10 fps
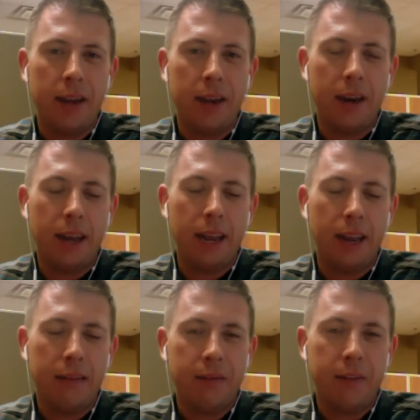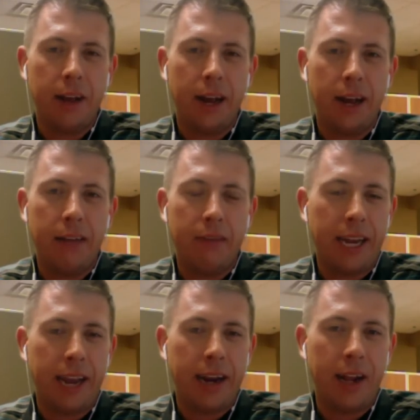And if I
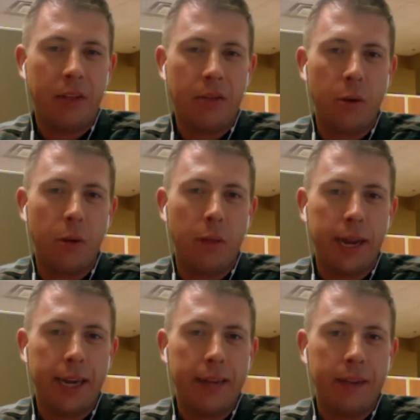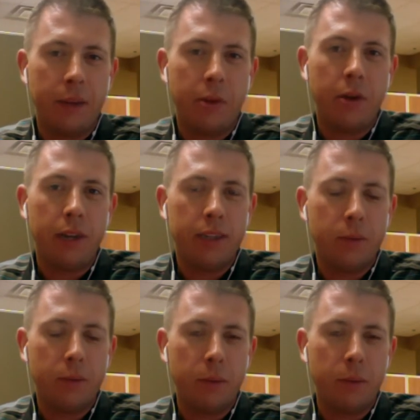can, I'll throw the link in the community
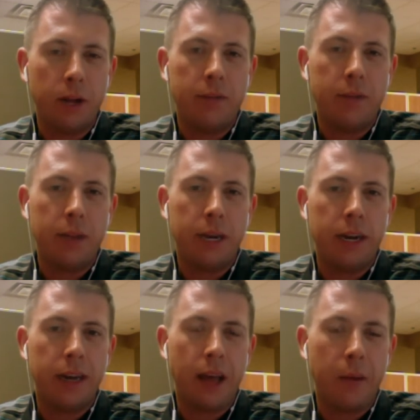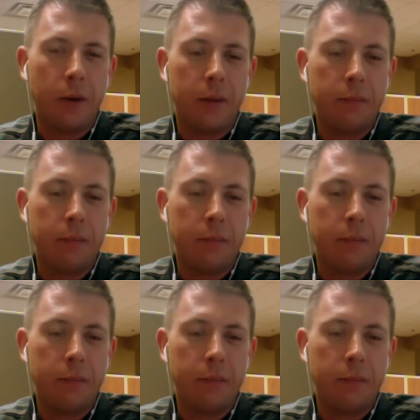so people have the ability to download it.